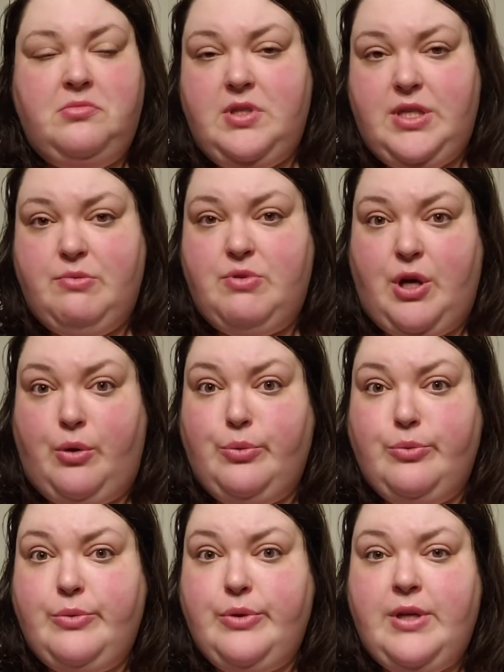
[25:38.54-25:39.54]
you don't,
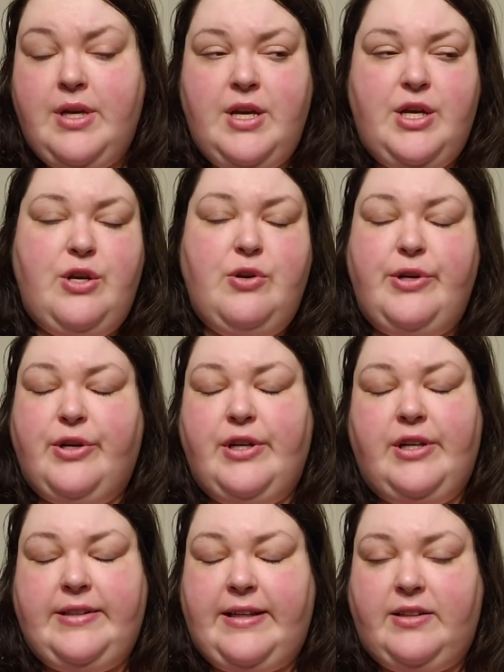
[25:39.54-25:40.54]
you know you're going
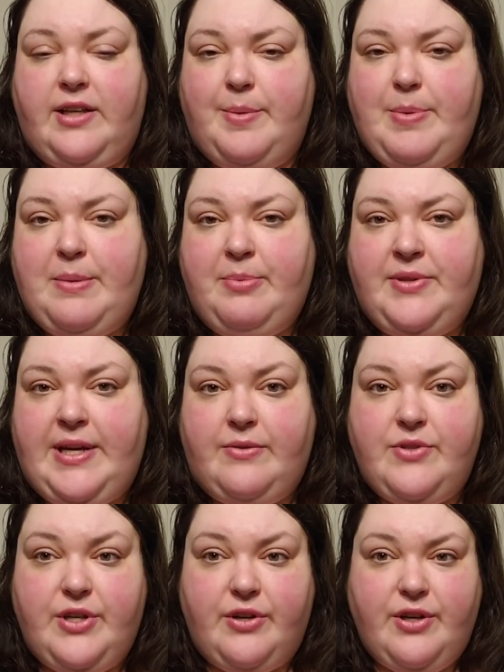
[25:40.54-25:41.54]
to let a lot of people down.
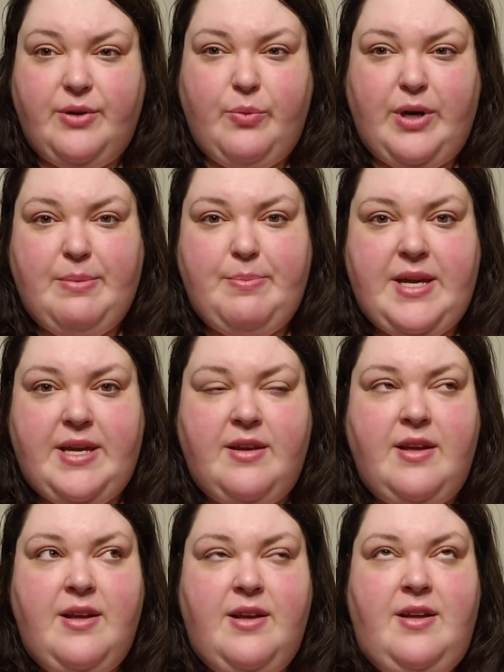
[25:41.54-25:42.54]
So you're going to want to
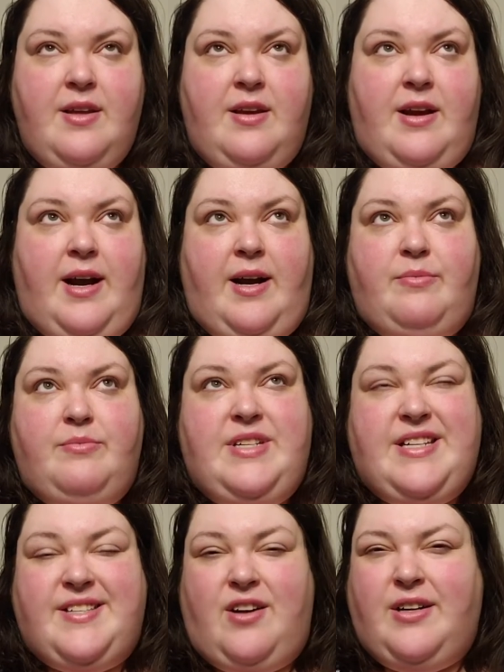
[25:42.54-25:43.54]
be um,
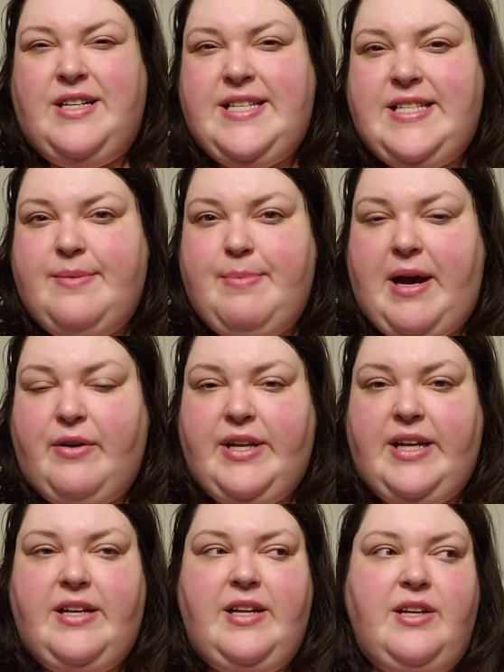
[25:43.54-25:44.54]
dishonest about
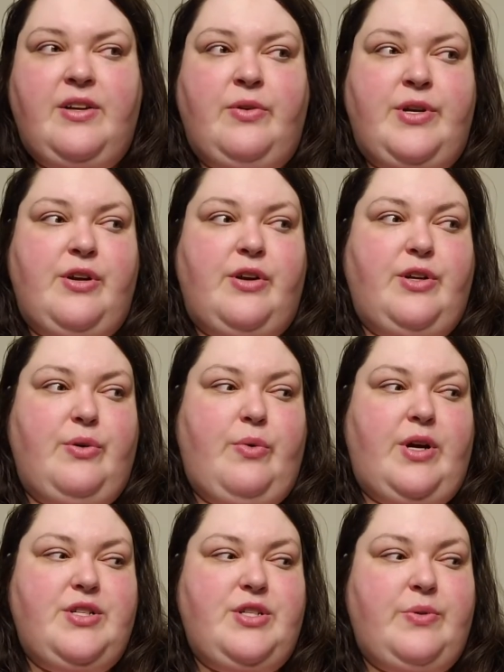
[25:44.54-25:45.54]
it or you're going to
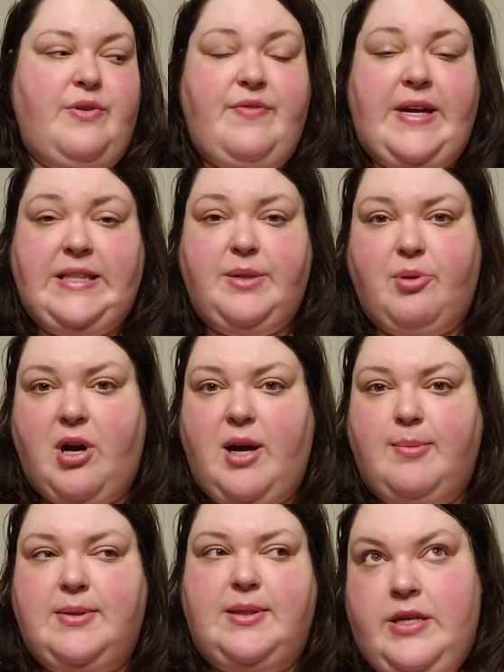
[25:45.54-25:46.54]
want to evade the
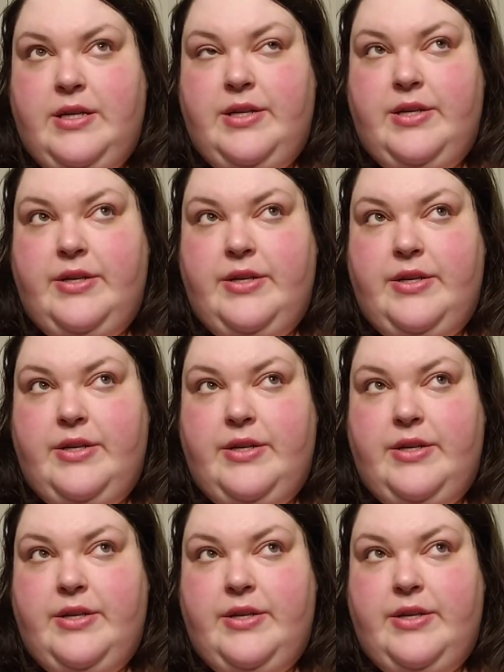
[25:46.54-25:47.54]
problem. Did
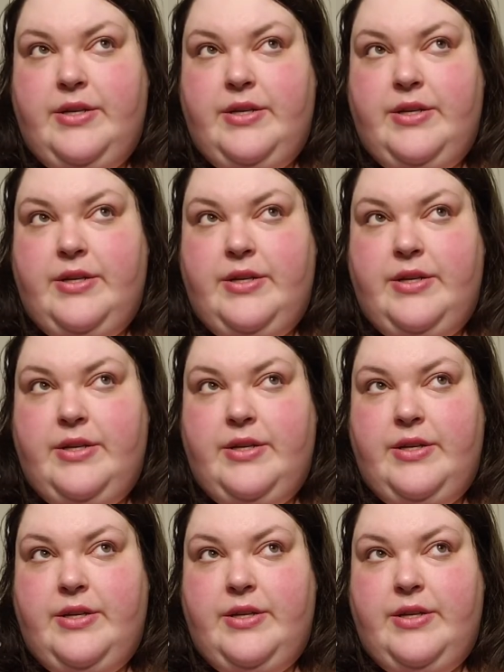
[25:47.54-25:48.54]
y'all see
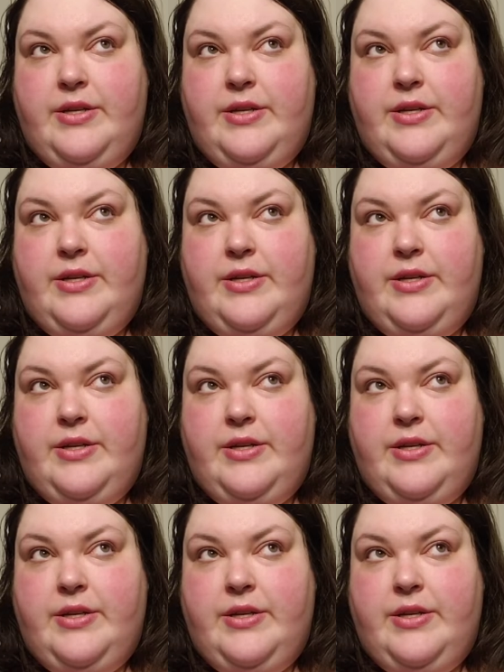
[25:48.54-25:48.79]
that